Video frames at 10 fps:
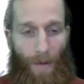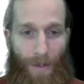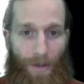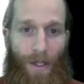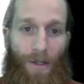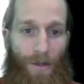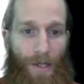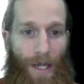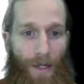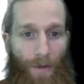So these are
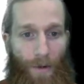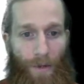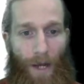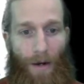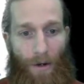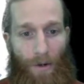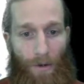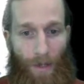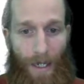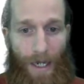designed to work with
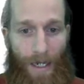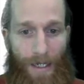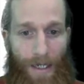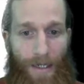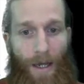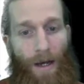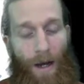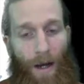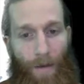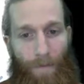hierarchical indexes,
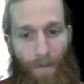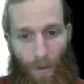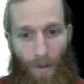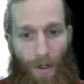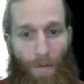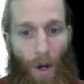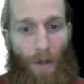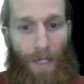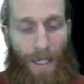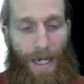or
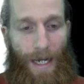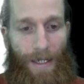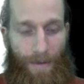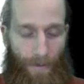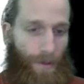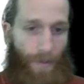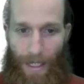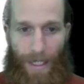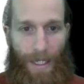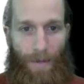multi-index
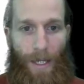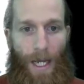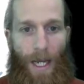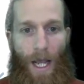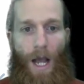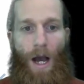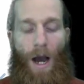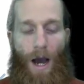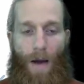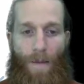means the same thing,
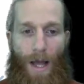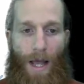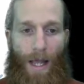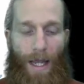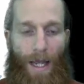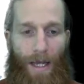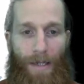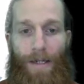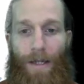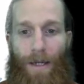
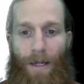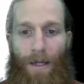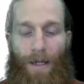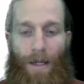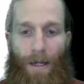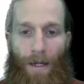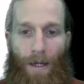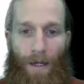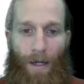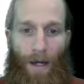and
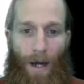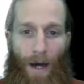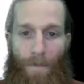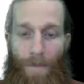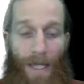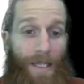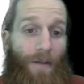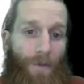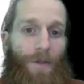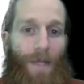that's the
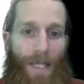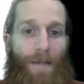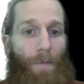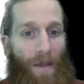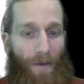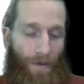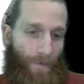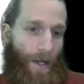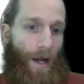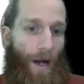difference between this and pivot,
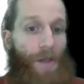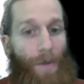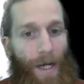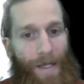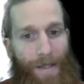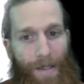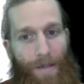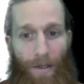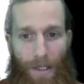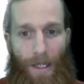right? Otherwise, this
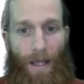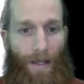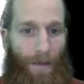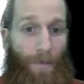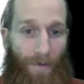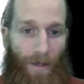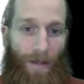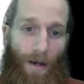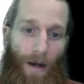looks a lot like pivot.